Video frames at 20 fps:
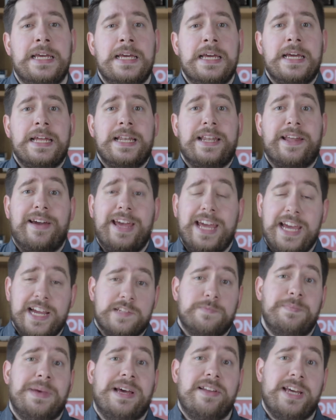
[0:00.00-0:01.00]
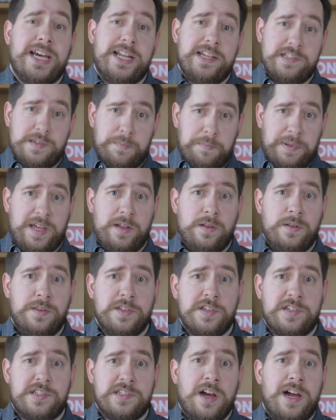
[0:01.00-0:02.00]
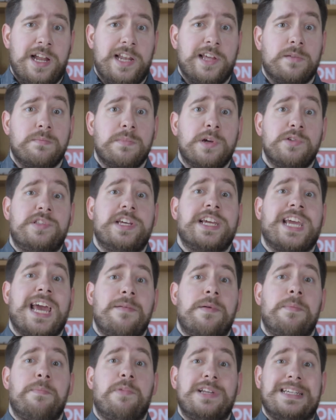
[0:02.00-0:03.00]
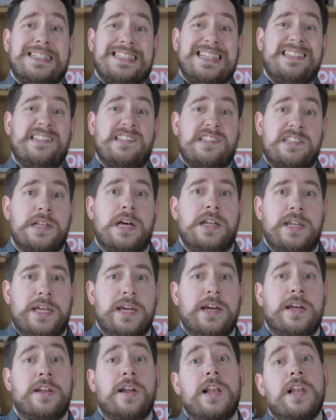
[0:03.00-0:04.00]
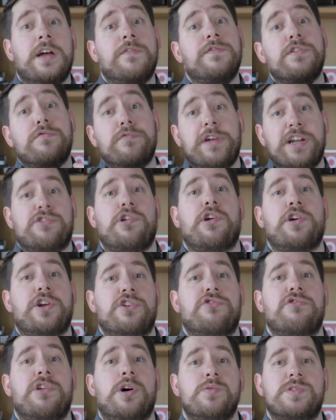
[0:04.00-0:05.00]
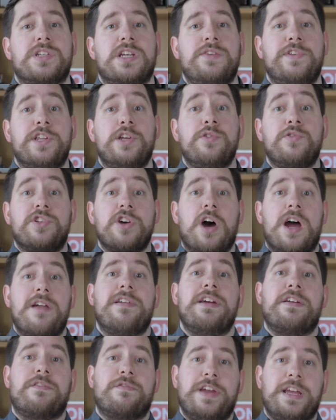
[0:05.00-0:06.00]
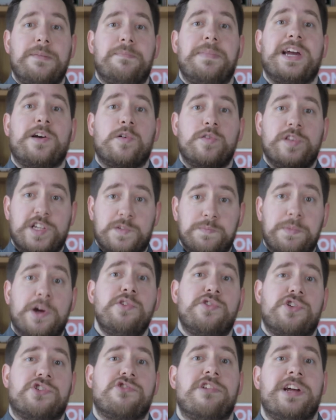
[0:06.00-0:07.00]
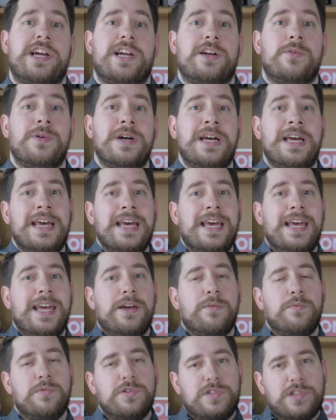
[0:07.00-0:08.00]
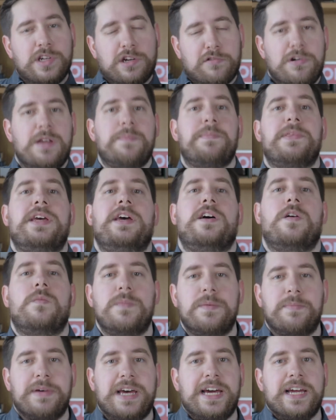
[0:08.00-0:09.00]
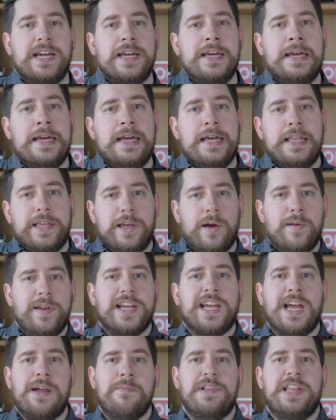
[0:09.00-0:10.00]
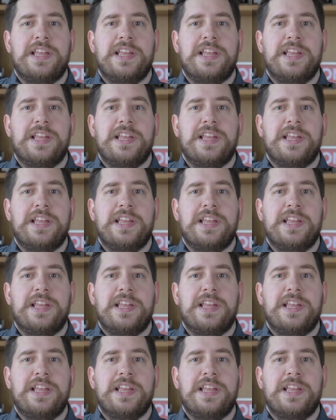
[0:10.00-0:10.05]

Now X mount had its appeal. The styling of most of their camera bodies is stunning, and I love the retro controls giving you direct feedback on the exposure triangle. It was the grip that held me back. The only camera they